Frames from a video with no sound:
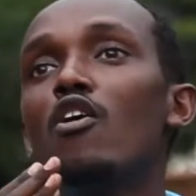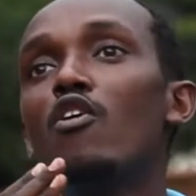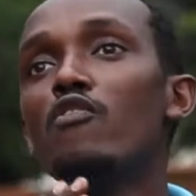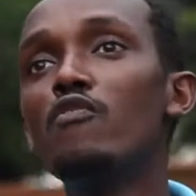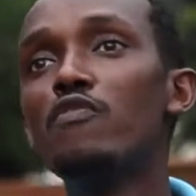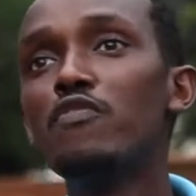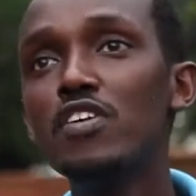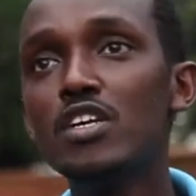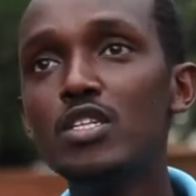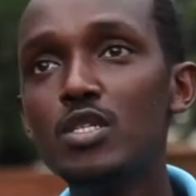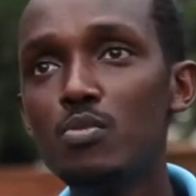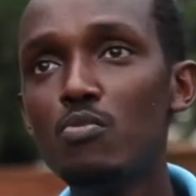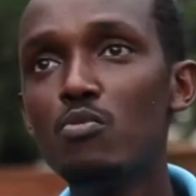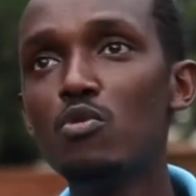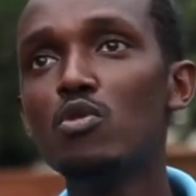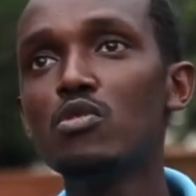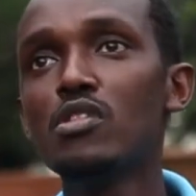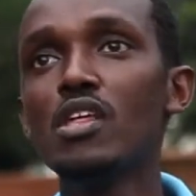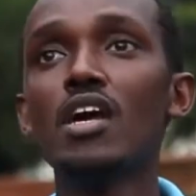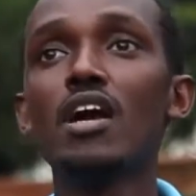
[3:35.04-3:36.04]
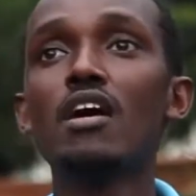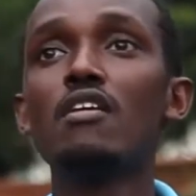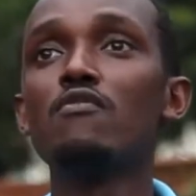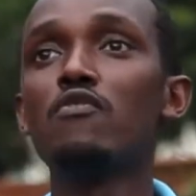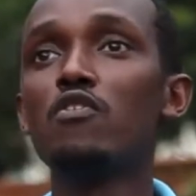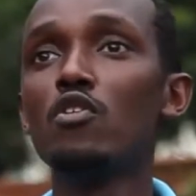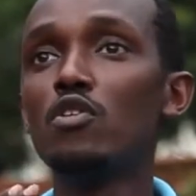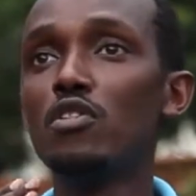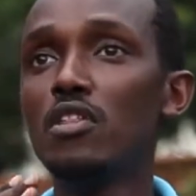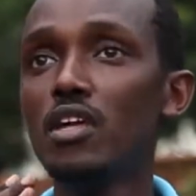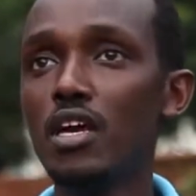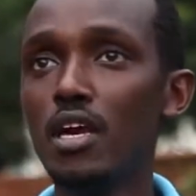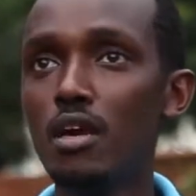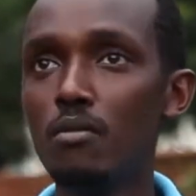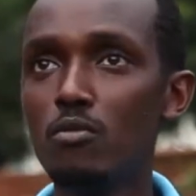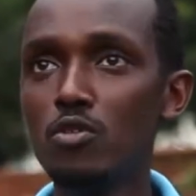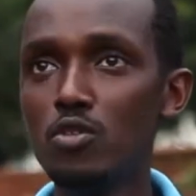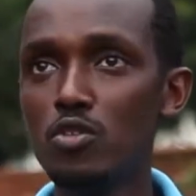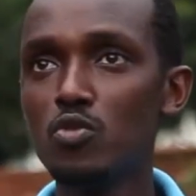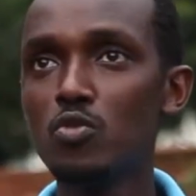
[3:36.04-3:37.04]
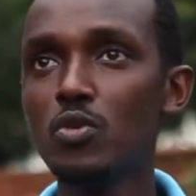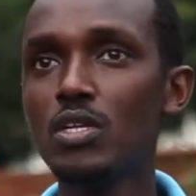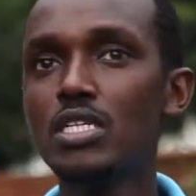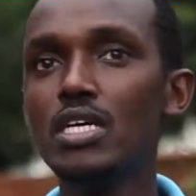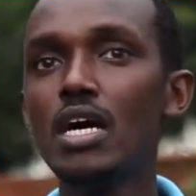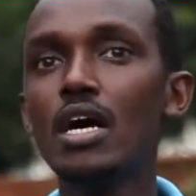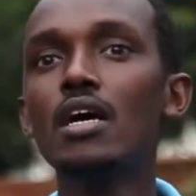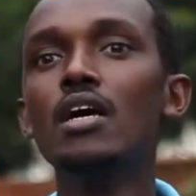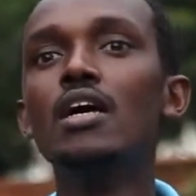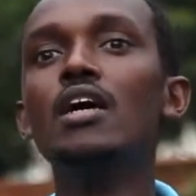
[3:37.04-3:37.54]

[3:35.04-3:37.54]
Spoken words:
on Facebook, they can follow the game on Twitter.